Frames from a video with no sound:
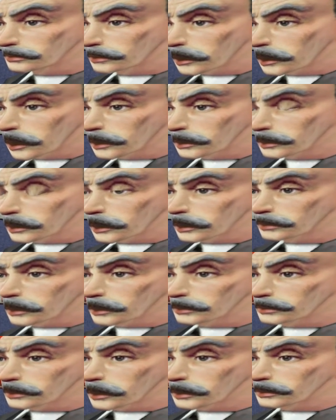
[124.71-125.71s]
Emotional
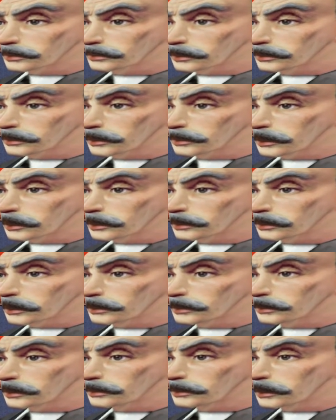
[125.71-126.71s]
inconstancy and
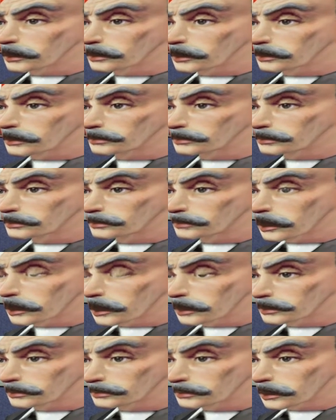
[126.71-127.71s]
assassination do
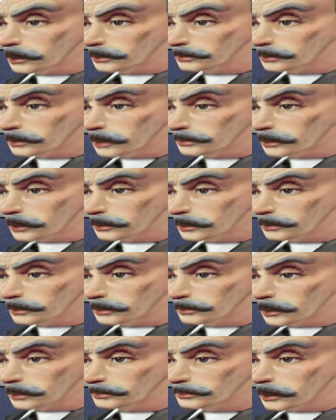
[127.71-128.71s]
not make
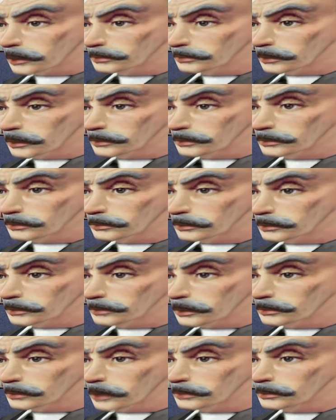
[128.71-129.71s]
especially good bedfellows,
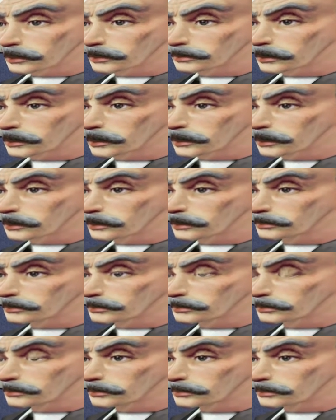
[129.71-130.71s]
if you take my meaning.
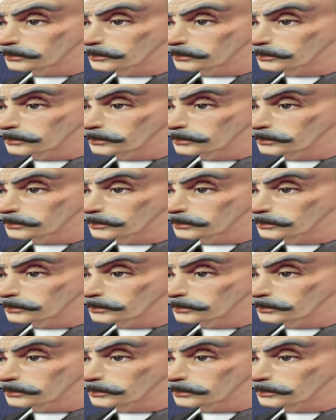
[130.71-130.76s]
